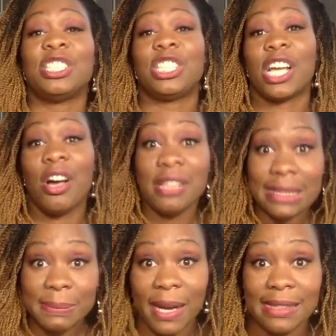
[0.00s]
check out the
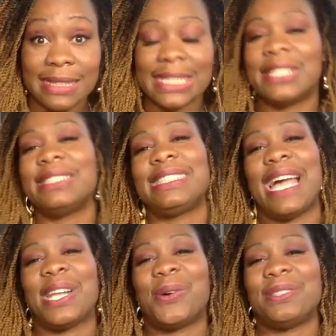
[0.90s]
sponsors,
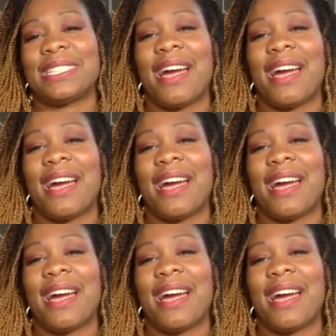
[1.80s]
and go to